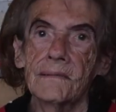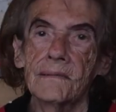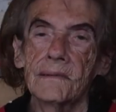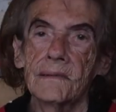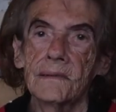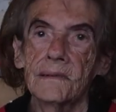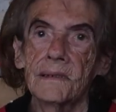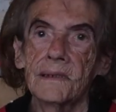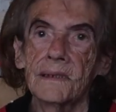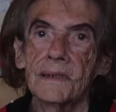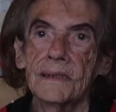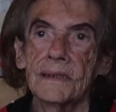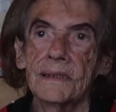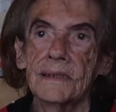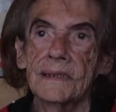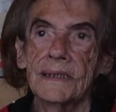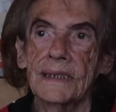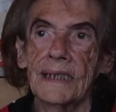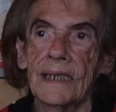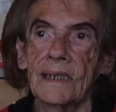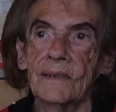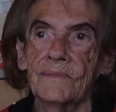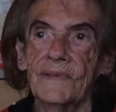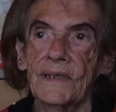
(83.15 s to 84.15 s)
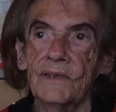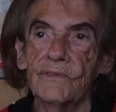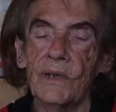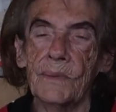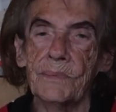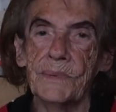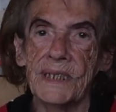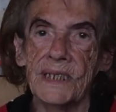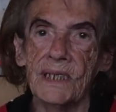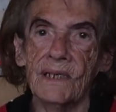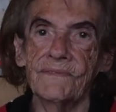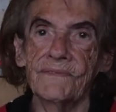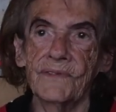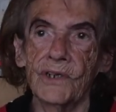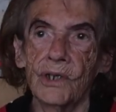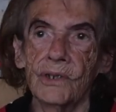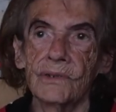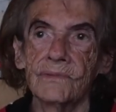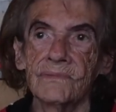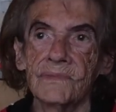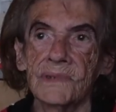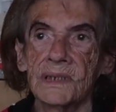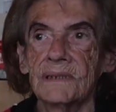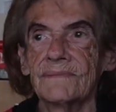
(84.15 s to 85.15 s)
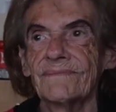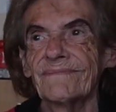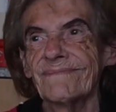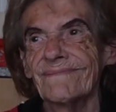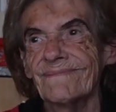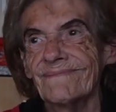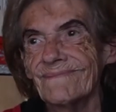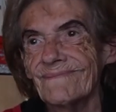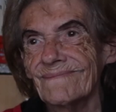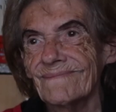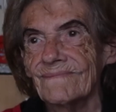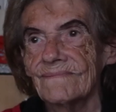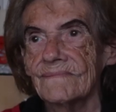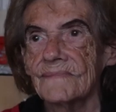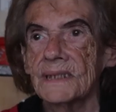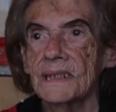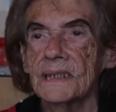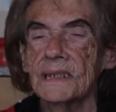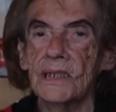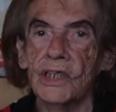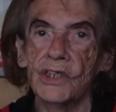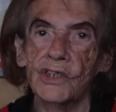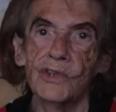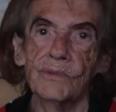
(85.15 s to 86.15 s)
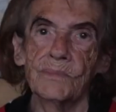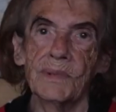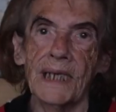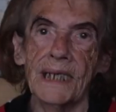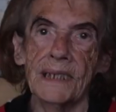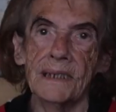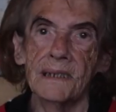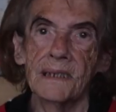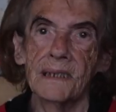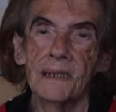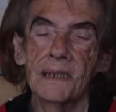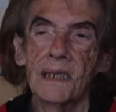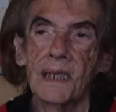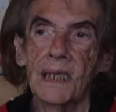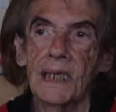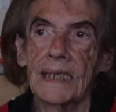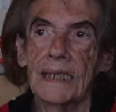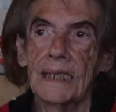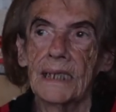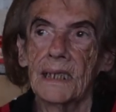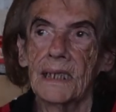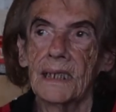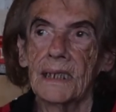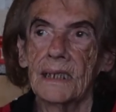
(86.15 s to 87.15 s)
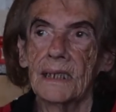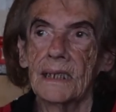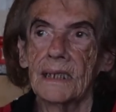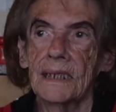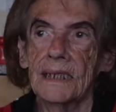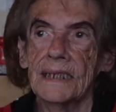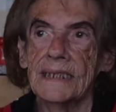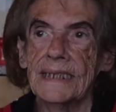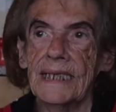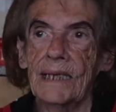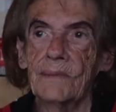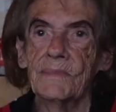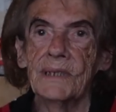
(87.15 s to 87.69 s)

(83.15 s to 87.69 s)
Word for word: Ache. Yeah, if I rub stuff on. Yeah. Not too bad. So you just ate.